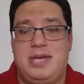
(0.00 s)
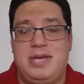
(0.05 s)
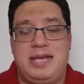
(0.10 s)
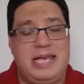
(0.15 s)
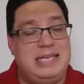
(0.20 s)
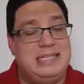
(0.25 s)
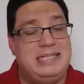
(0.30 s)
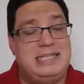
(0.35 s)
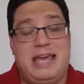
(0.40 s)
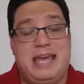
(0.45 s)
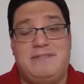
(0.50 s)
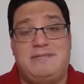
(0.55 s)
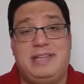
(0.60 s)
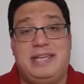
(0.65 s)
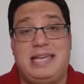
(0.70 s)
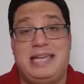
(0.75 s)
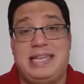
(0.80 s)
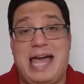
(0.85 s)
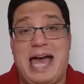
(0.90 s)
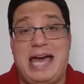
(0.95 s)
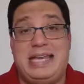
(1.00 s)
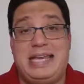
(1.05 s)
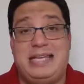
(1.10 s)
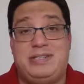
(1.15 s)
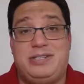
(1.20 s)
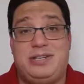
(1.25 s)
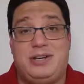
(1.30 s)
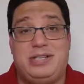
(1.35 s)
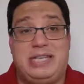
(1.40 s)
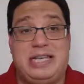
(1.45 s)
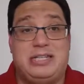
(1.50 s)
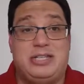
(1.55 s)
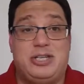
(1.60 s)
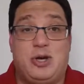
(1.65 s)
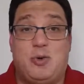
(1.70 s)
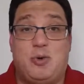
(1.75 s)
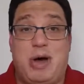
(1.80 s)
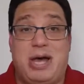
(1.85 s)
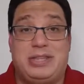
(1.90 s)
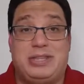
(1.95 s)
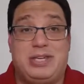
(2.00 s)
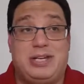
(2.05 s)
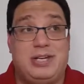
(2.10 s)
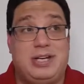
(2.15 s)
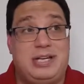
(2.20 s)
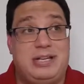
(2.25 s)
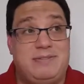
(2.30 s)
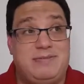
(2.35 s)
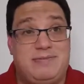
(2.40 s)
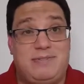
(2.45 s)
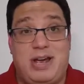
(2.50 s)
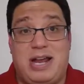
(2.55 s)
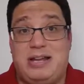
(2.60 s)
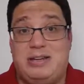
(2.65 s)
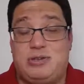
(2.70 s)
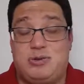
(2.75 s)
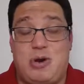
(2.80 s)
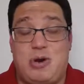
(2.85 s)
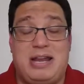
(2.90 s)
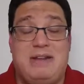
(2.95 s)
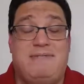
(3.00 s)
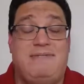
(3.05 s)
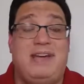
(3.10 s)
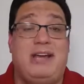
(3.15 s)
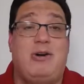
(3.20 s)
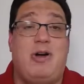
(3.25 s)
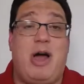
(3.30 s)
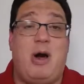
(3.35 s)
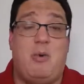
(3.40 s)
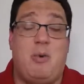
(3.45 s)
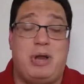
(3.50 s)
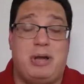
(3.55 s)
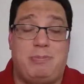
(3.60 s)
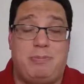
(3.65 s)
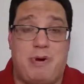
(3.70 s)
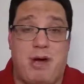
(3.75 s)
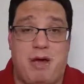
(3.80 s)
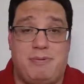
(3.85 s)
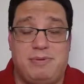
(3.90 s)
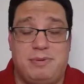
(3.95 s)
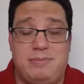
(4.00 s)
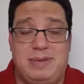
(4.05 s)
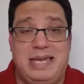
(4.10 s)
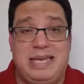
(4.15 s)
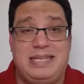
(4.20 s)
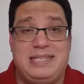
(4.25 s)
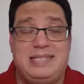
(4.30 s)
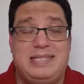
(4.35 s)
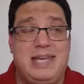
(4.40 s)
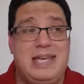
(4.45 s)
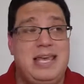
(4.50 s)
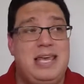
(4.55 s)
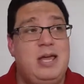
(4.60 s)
It's definitely a lot easier than to go out there and try to figure out what a problem is,